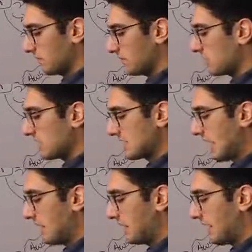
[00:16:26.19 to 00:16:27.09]
just as
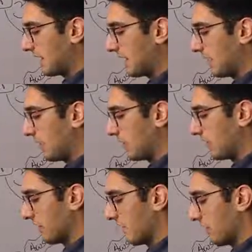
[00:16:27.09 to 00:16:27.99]
an API client
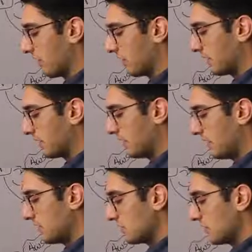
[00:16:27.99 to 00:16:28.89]
over the network.
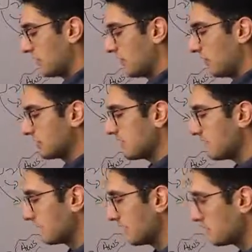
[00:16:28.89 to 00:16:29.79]
So what Vault
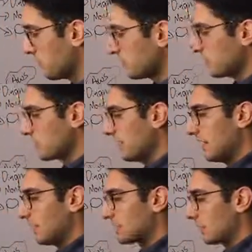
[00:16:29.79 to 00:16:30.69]
typically exposes
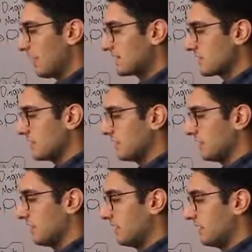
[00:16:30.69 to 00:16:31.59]
is a
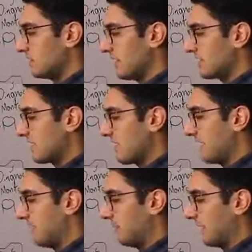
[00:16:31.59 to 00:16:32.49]
RESTful JSON
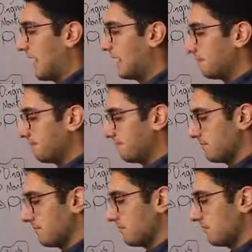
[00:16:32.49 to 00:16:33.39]
API.
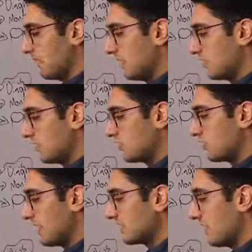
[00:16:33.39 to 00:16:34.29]
So it's
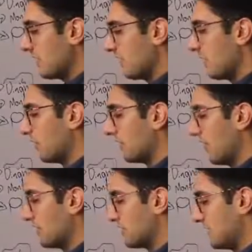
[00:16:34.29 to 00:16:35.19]
JSON over
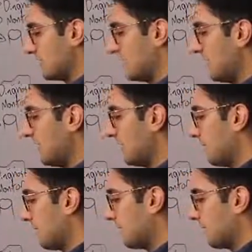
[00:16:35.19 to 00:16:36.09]
HTTP,
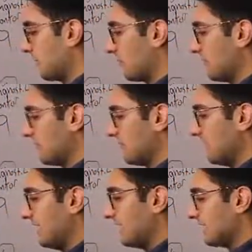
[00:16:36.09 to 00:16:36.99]
making it
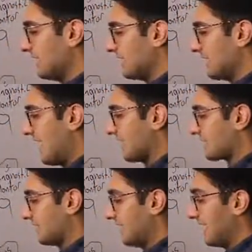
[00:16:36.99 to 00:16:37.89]
relatively easy to
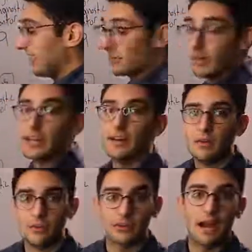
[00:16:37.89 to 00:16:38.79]
actually integrate
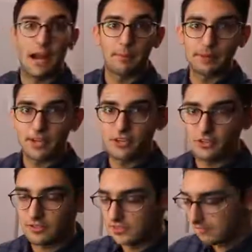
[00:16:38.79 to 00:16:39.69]
with our
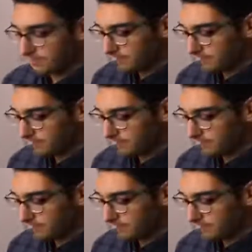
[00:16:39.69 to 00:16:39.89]
applications.